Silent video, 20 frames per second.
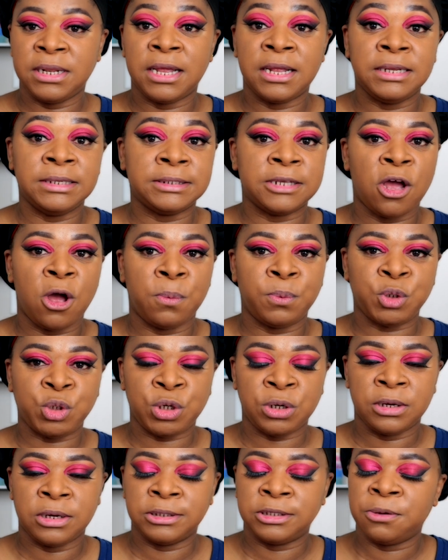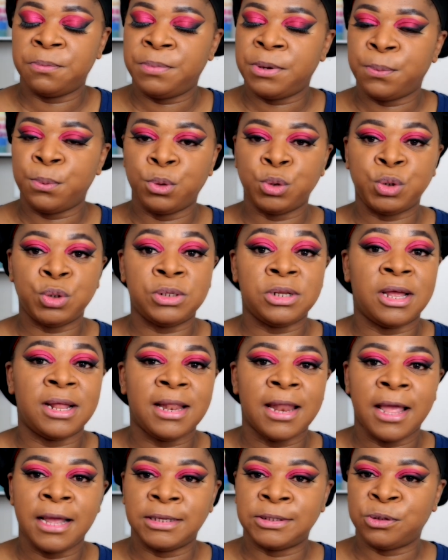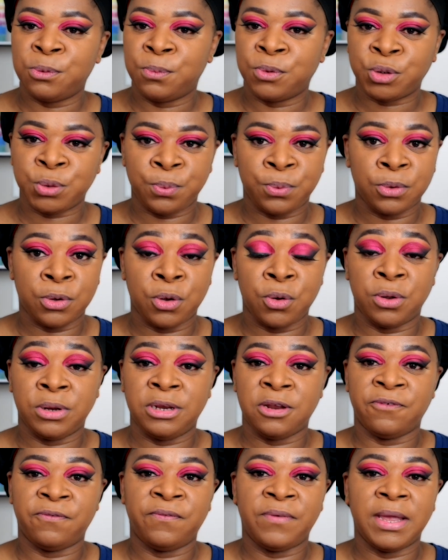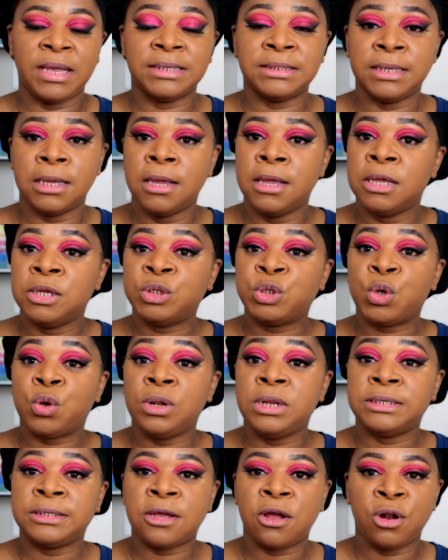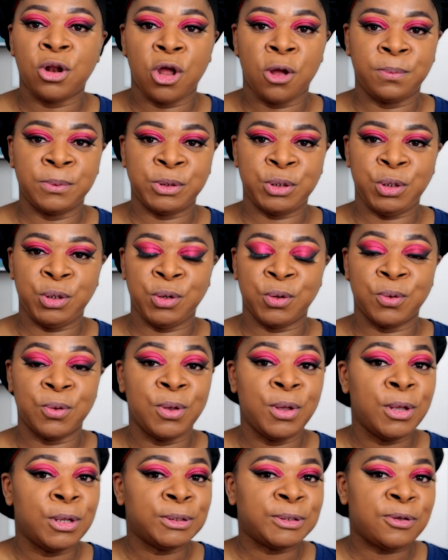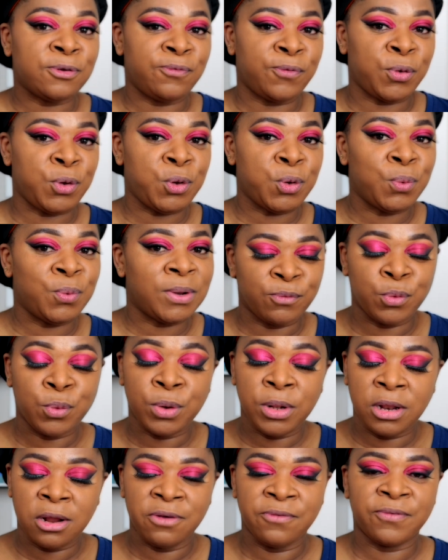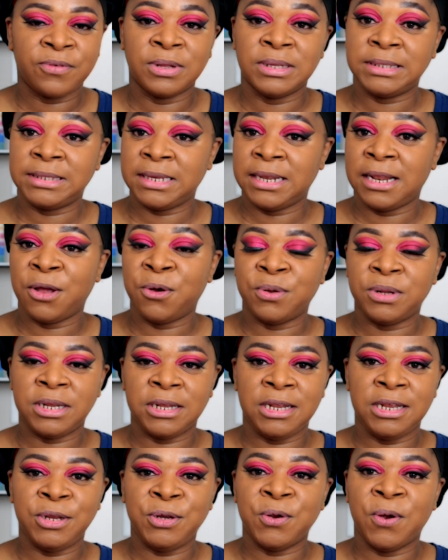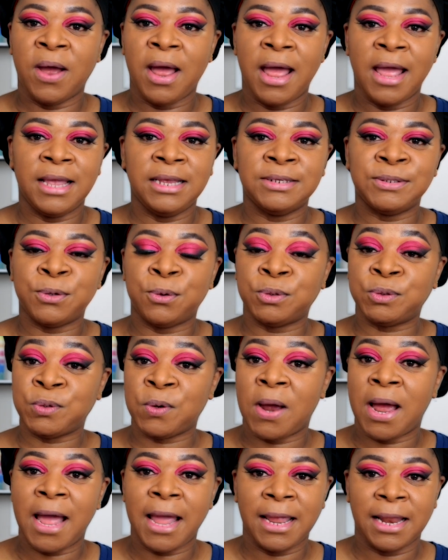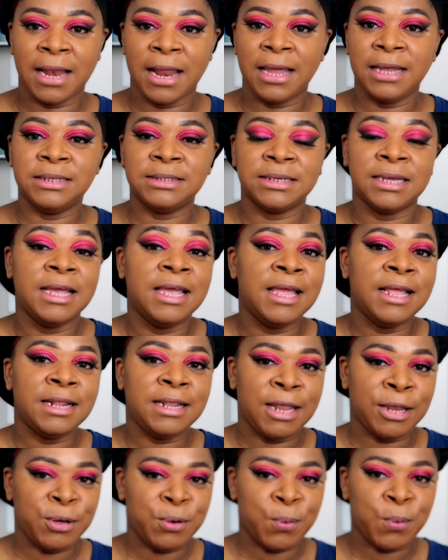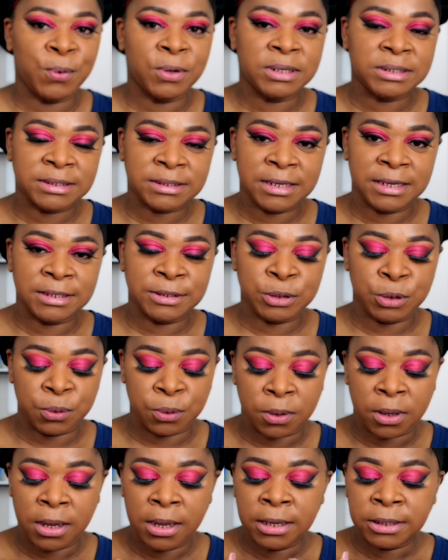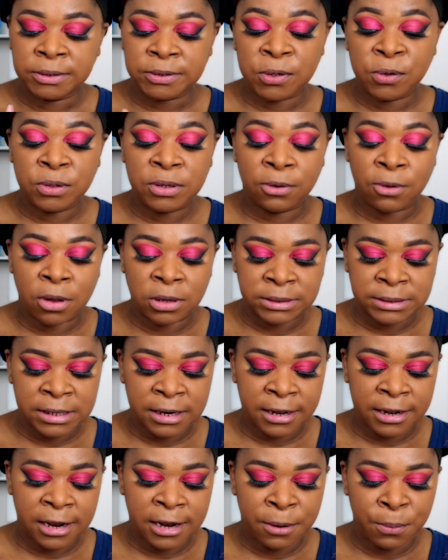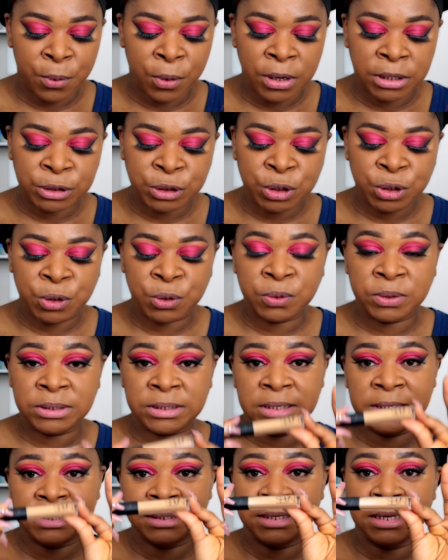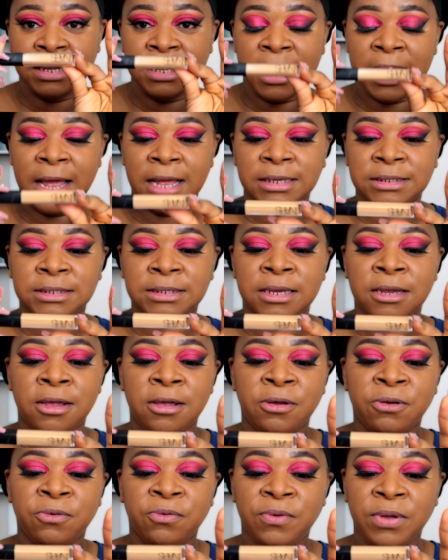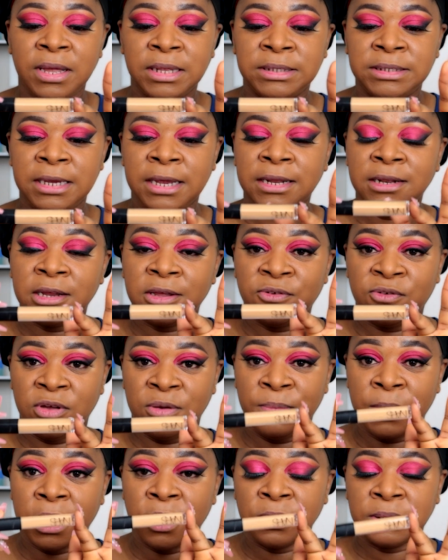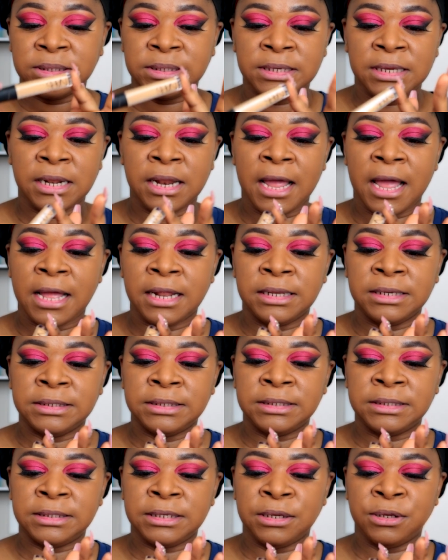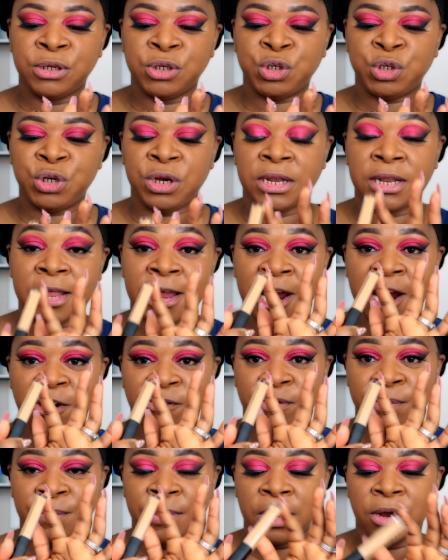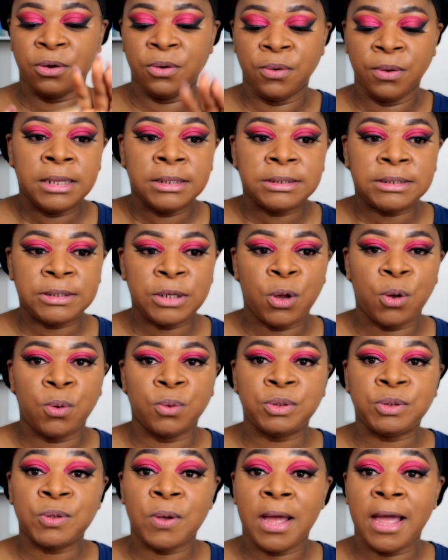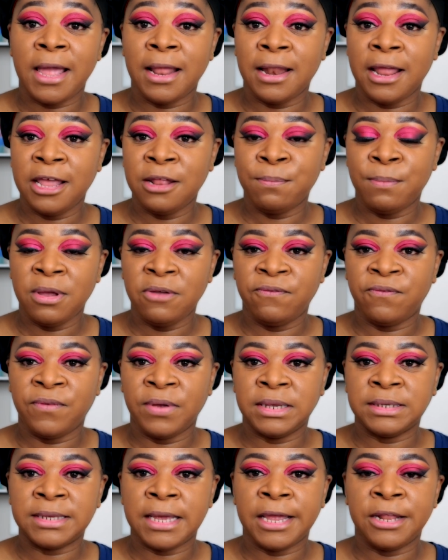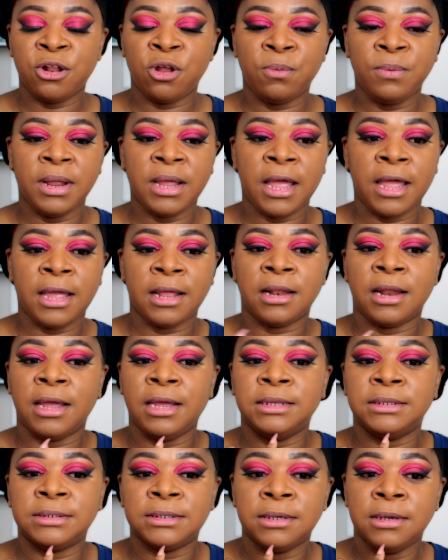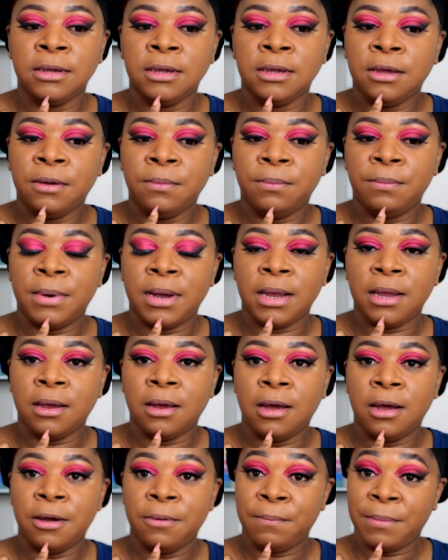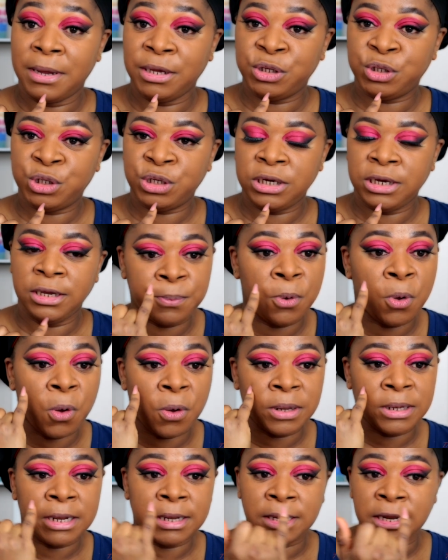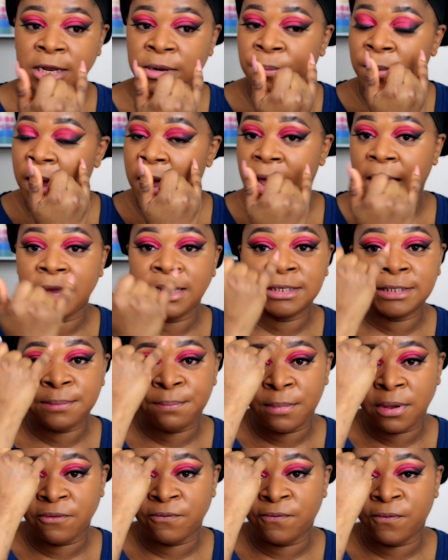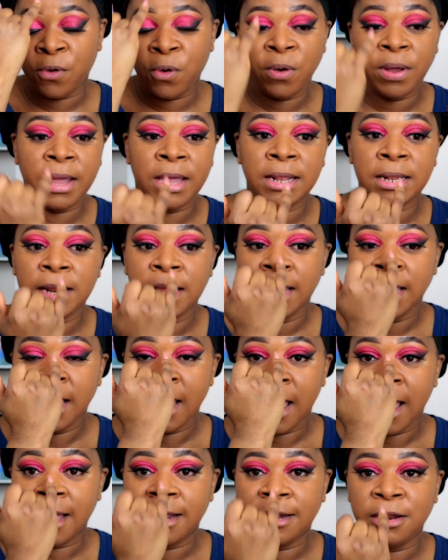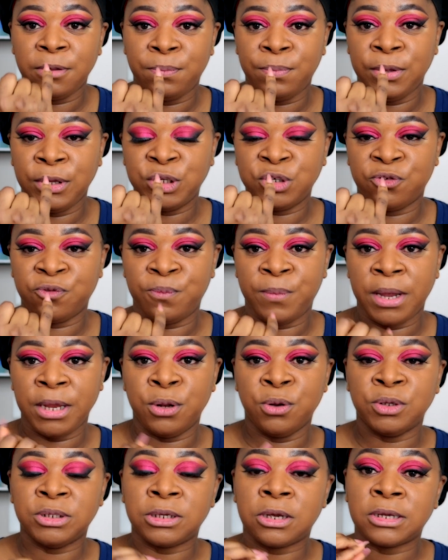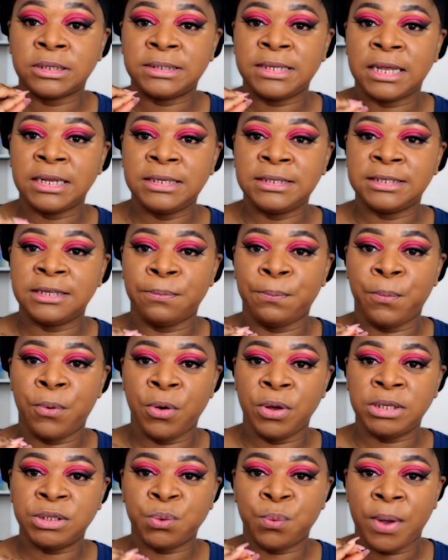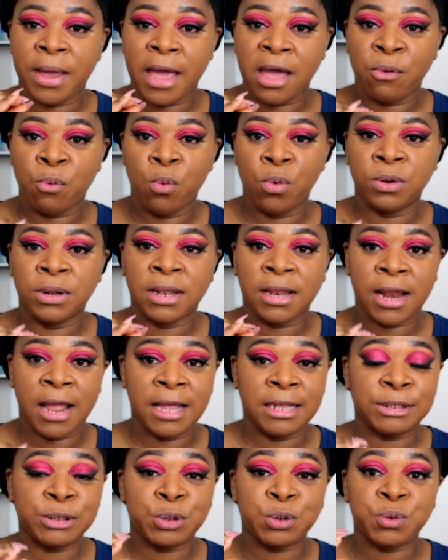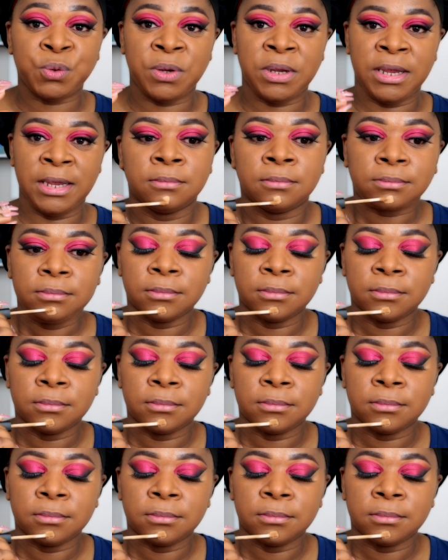that is optional. Some people do not like so much product on their face, so it's all up to you. So for you who love concealer underneath your eyes or to highlight, then you want to stay tuned. So the concealer that I'm going to use is the NARS Radiant Creamy Concealer, and this is in the shade Caramel. So to highlight my face, I normally highlight my chin, go underneath my eyes, my forehead, and the bridge of my nose, because that is the point where I want light to hit.